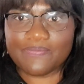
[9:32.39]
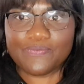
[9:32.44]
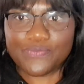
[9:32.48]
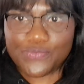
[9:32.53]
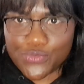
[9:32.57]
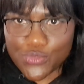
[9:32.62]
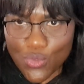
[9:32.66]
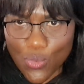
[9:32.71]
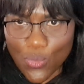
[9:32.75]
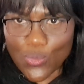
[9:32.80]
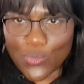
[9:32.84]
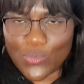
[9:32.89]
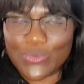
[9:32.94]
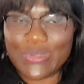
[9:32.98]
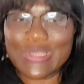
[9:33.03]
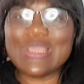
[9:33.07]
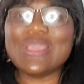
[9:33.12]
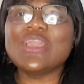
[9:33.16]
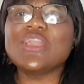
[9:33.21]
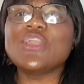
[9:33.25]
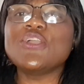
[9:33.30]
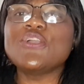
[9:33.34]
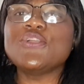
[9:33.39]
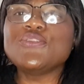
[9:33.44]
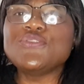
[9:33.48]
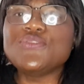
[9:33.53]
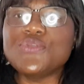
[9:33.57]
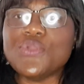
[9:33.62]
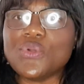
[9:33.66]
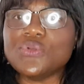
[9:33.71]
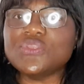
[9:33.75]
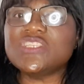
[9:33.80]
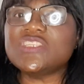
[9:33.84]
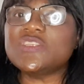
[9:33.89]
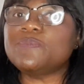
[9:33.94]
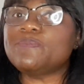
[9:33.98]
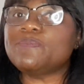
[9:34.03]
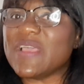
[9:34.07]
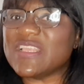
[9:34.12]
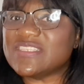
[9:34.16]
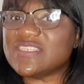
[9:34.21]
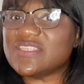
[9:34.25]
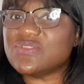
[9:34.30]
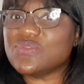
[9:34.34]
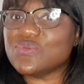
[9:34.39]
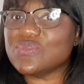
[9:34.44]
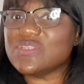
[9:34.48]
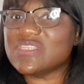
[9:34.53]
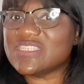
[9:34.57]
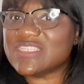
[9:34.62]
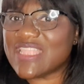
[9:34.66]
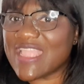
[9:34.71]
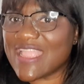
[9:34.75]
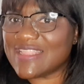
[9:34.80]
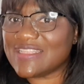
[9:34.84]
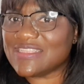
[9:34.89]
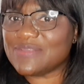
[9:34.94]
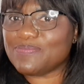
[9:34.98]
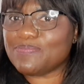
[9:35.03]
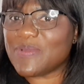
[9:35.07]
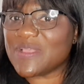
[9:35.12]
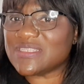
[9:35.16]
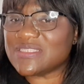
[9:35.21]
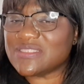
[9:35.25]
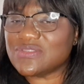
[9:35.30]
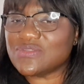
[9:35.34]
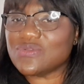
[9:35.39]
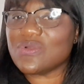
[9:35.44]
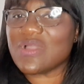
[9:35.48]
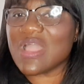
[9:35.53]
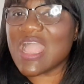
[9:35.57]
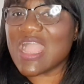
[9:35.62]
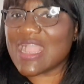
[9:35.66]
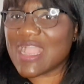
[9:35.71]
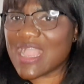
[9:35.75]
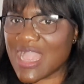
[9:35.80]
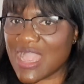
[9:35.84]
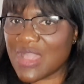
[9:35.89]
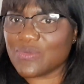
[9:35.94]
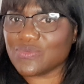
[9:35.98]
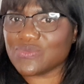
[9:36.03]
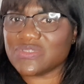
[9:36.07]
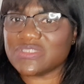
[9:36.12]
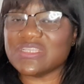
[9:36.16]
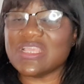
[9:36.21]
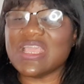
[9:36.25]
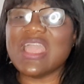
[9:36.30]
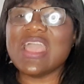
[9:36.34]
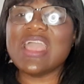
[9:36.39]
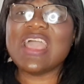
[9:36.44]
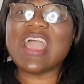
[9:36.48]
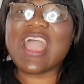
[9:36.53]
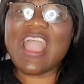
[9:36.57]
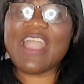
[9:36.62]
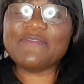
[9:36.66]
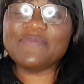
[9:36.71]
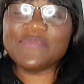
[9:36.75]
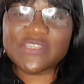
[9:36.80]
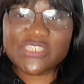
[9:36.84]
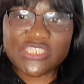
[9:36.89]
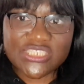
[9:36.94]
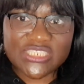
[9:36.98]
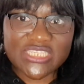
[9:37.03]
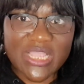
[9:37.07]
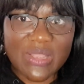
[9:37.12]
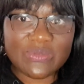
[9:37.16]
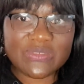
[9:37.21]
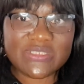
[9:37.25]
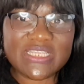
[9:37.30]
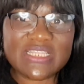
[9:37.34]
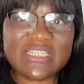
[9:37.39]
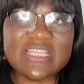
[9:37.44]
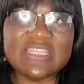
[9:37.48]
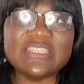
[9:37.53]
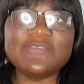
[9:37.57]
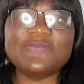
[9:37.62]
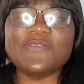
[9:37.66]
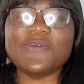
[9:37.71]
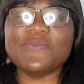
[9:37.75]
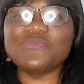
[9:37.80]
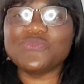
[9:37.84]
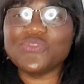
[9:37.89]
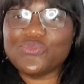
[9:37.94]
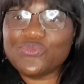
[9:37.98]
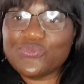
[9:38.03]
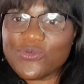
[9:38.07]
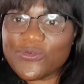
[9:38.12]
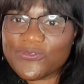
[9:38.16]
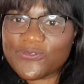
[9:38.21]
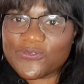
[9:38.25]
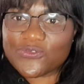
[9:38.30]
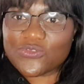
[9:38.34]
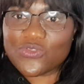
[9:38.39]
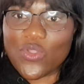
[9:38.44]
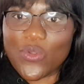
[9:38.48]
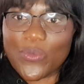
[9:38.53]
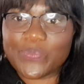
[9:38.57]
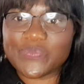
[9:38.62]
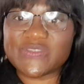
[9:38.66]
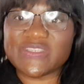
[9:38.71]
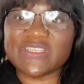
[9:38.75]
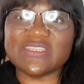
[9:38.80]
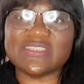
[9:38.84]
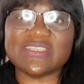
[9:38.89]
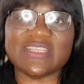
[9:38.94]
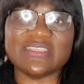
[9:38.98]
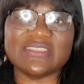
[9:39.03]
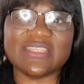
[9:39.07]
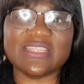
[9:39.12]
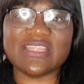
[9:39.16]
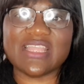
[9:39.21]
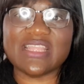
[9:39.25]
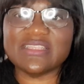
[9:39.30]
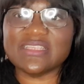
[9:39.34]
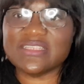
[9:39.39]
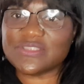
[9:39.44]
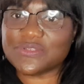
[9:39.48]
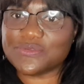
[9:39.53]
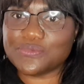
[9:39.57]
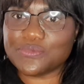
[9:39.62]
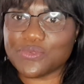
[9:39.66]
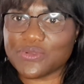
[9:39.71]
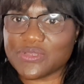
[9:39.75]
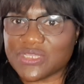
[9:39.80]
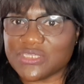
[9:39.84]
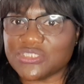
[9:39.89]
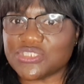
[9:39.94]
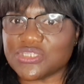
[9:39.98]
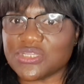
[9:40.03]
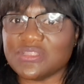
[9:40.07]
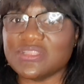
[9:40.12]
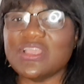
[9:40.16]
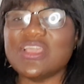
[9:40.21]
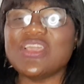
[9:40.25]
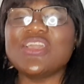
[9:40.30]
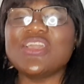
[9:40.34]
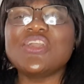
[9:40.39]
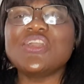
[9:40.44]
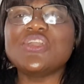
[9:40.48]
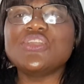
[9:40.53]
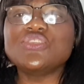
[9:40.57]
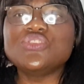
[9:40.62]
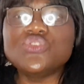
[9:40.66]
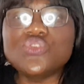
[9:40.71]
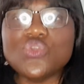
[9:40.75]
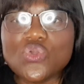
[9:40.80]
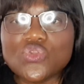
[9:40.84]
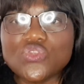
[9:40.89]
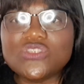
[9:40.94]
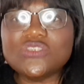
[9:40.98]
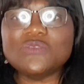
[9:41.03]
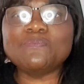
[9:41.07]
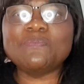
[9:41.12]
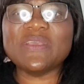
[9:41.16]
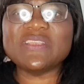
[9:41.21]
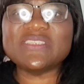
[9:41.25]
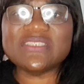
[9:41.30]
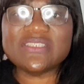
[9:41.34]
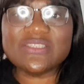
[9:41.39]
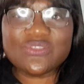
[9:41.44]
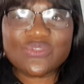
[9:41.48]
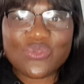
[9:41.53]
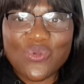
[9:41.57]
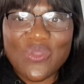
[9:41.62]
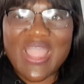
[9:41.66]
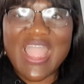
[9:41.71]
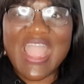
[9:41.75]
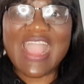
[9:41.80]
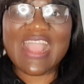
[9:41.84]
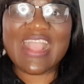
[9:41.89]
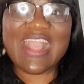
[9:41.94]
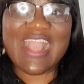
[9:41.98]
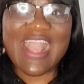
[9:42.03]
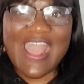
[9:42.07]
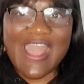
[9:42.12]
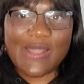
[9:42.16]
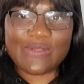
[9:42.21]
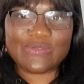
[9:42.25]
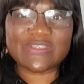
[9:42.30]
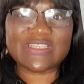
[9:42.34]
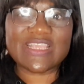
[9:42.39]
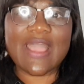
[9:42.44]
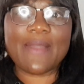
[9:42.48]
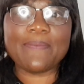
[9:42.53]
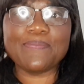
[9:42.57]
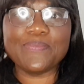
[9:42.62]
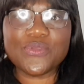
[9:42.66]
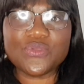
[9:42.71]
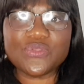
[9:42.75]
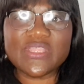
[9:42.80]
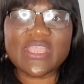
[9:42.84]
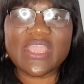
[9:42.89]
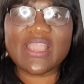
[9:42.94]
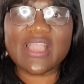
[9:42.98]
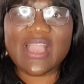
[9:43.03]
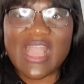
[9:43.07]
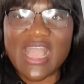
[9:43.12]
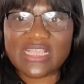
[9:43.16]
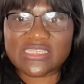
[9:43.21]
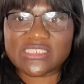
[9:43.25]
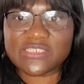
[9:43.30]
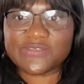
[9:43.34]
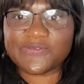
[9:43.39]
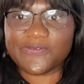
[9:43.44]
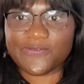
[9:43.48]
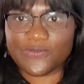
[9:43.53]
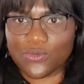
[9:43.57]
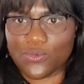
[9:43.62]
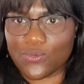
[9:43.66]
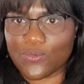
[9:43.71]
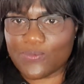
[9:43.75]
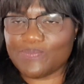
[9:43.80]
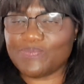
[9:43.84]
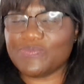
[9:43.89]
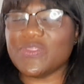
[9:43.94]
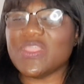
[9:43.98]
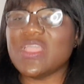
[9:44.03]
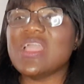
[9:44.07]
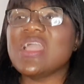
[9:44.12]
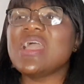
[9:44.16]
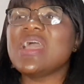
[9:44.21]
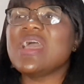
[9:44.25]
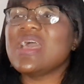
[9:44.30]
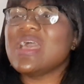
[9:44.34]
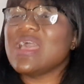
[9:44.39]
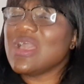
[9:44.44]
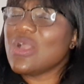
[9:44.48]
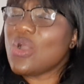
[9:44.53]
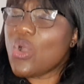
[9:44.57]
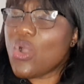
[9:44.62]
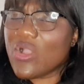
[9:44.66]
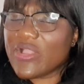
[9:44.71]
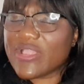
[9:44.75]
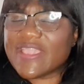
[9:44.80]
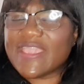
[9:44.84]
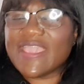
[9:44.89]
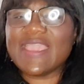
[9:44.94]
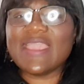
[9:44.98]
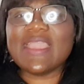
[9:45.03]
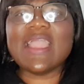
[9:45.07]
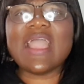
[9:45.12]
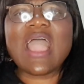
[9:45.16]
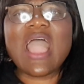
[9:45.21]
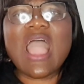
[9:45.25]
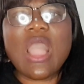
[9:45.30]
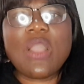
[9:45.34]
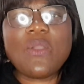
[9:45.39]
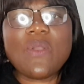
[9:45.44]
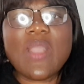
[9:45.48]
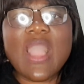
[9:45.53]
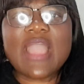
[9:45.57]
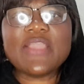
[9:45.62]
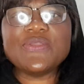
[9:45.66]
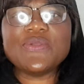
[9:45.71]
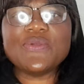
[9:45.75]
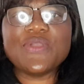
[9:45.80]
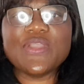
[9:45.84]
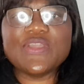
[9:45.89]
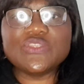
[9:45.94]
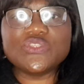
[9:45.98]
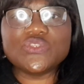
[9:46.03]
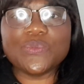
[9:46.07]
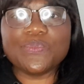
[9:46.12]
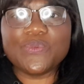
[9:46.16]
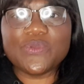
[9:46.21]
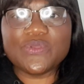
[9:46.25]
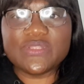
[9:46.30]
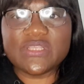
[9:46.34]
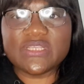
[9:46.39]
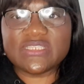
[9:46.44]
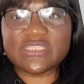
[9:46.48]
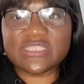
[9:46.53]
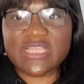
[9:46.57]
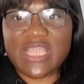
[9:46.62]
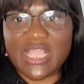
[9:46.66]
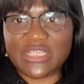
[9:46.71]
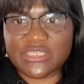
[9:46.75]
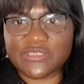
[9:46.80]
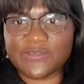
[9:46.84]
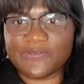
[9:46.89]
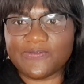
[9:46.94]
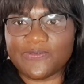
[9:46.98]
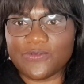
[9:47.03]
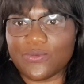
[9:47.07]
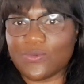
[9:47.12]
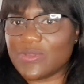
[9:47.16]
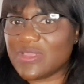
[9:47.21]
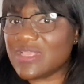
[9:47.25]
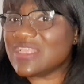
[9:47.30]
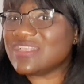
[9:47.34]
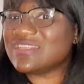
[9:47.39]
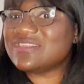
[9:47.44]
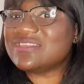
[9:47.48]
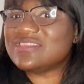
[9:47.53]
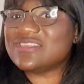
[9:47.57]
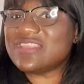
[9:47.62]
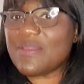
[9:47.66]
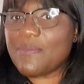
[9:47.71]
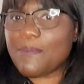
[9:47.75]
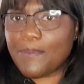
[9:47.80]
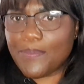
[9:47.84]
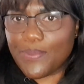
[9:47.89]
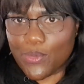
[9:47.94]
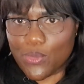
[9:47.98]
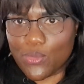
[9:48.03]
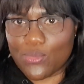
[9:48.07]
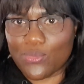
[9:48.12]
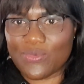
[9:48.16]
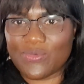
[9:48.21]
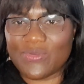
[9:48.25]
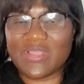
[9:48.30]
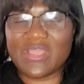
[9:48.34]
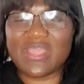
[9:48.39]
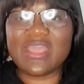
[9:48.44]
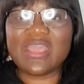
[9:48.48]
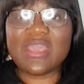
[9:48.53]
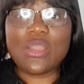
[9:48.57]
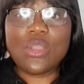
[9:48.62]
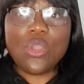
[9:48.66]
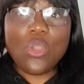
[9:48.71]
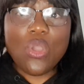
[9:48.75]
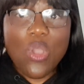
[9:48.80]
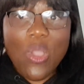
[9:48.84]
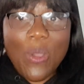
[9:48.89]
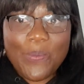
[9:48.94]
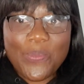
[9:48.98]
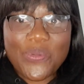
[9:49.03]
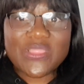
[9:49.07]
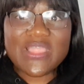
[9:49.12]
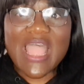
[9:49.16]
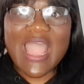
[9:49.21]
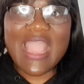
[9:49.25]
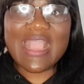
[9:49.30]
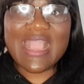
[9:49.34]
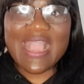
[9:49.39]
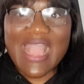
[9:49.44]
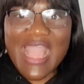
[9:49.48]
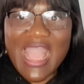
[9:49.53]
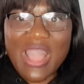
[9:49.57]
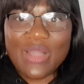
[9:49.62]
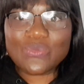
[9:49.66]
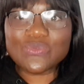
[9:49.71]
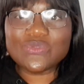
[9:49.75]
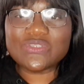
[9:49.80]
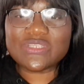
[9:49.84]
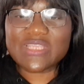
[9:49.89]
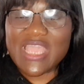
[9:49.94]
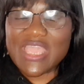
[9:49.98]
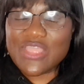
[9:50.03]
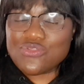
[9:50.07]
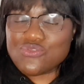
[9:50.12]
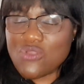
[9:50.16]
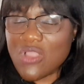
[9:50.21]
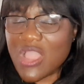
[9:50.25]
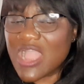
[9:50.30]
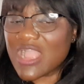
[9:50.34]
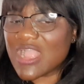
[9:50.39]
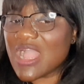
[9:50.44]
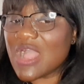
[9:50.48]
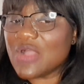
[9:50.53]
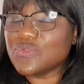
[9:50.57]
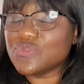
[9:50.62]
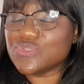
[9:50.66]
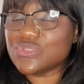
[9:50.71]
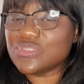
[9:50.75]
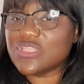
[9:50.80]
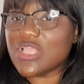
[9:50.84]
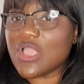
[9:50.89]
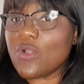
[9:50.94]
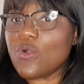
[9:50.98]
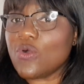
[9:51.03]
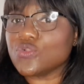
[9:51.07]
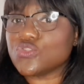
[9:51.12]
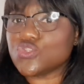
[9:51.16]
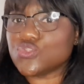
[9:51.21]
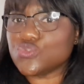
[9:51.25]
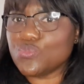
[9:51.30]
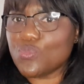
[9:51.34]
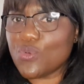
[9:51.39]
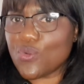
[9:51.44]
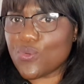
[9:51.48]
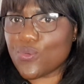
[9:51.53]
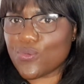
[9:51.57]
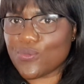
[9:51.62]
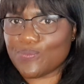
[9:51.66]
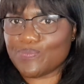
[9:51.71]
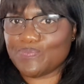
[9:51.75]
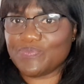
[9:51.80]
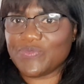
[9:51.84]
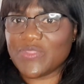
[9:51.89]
No, use personal account. I've been shouting it from the rooftop since I started this location. Use personal account and build a cash flow. Okay, how are you going to build this cash flow? It's simple. Open an account, a new account today or tomorrow.